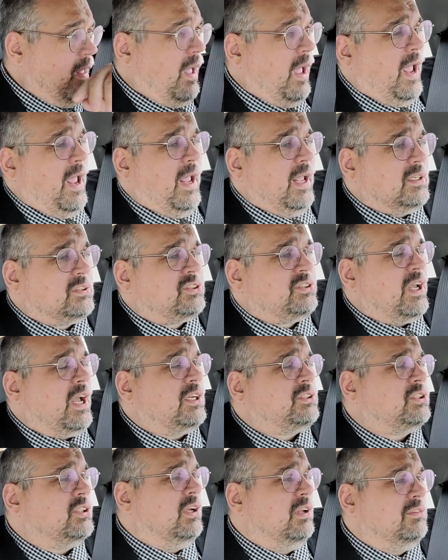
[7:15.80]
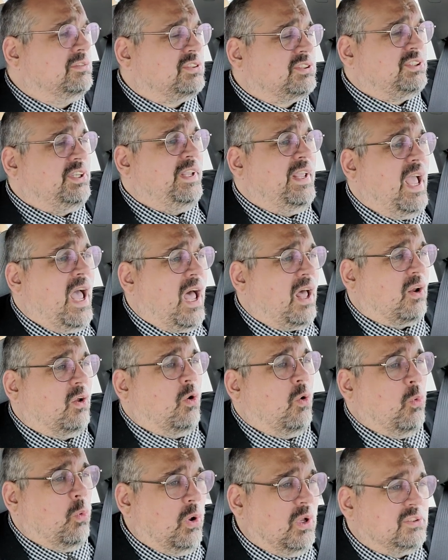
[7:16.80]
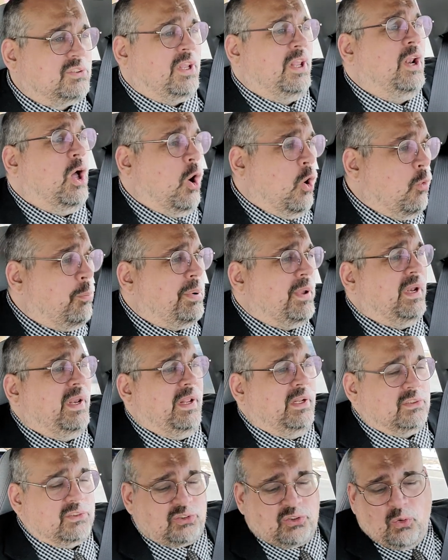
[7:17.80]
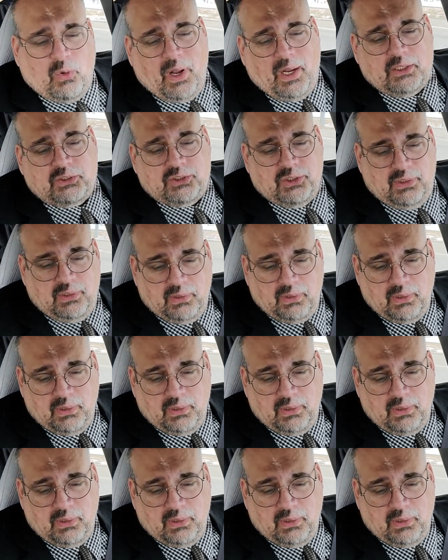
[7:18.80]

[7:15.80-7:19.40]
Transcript: a section of Seattle was in open insurrection.